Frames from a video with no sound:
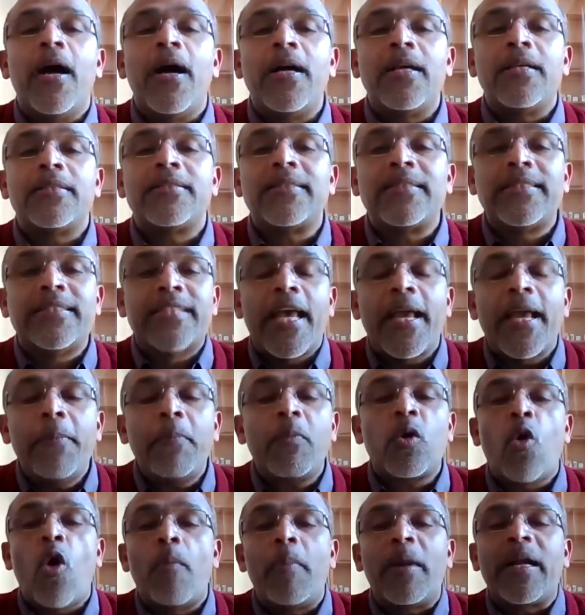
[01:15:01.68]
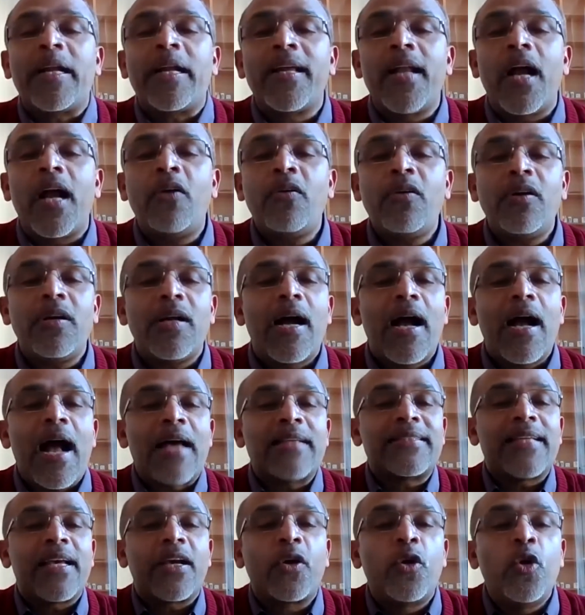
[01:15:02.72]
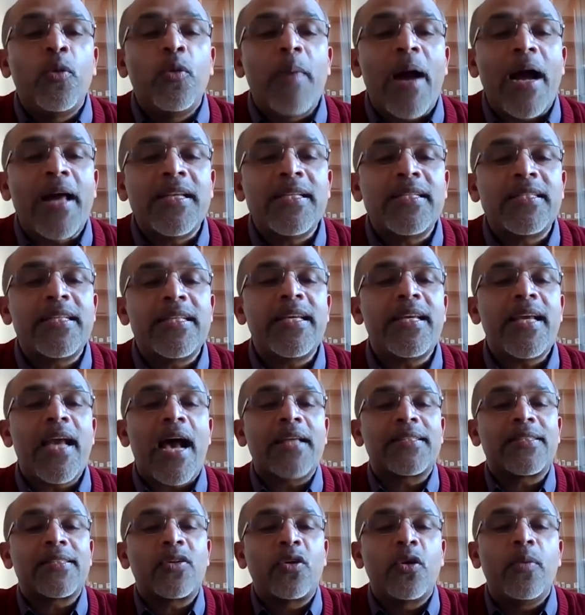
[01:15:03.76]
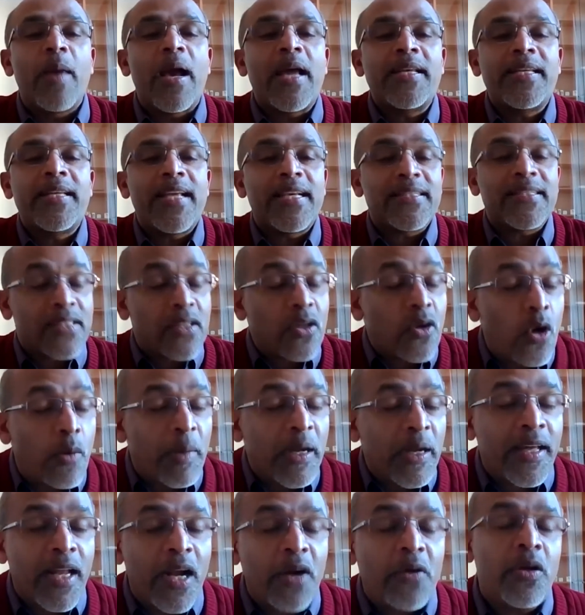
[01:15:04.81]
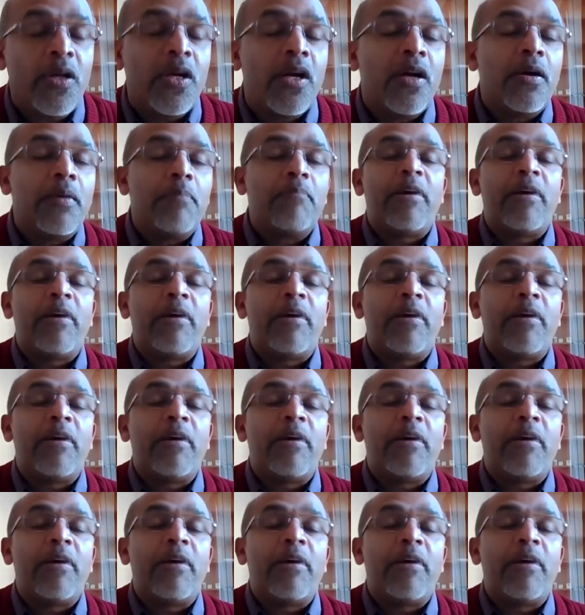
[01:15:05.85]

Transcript: uh, same common ground as a humanity, as humanity as the common ground,